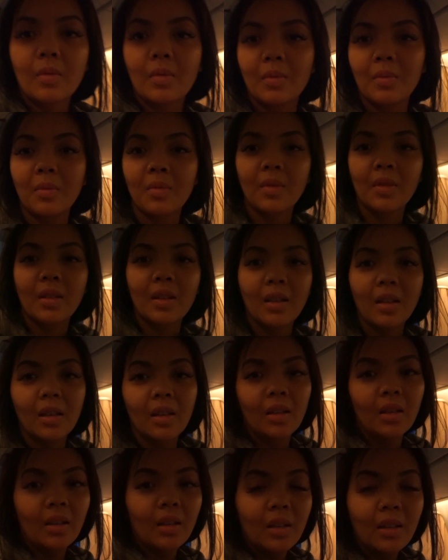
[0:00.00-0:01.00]
Are you
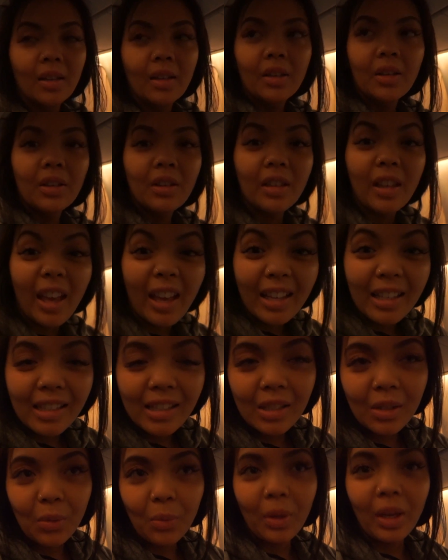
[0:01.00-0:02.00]
excited?
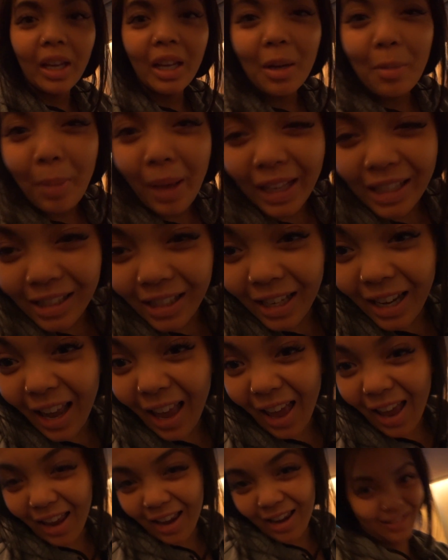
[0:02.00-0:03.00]
Yes, we get a
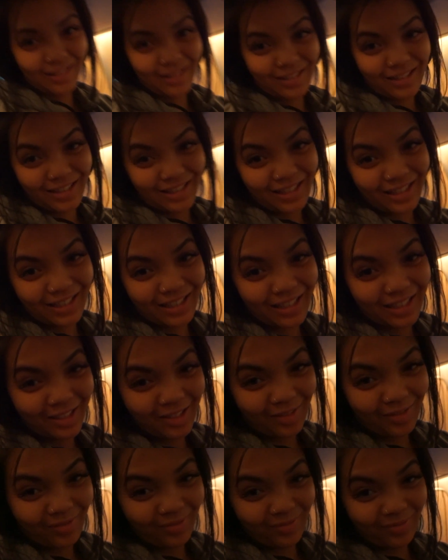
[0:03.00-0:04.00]
bassinet. you got leg
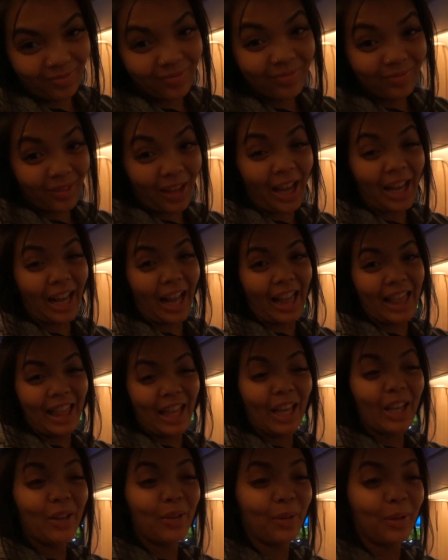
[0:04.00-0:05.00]
room too. I got
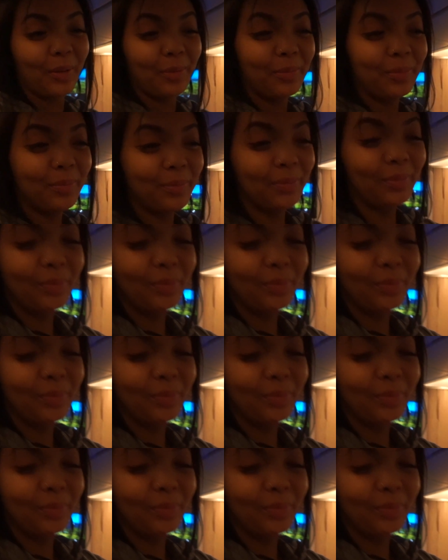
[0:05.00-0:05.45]
leg room.